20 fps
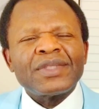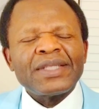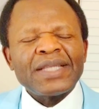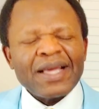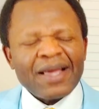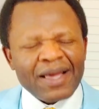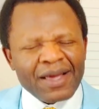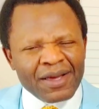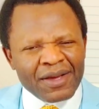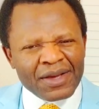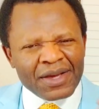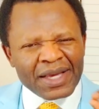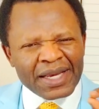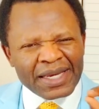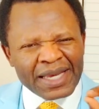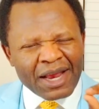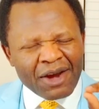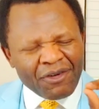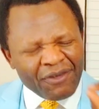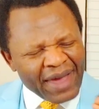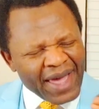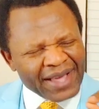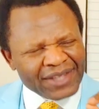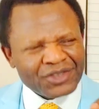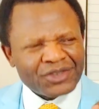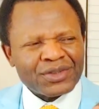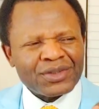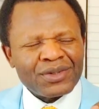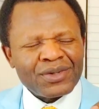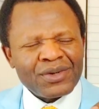The
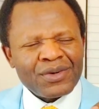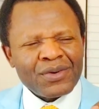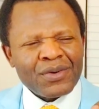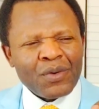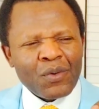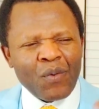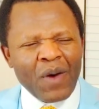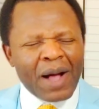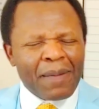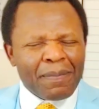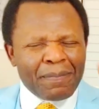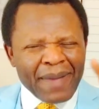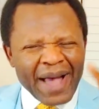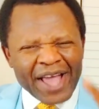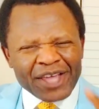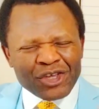rest whereby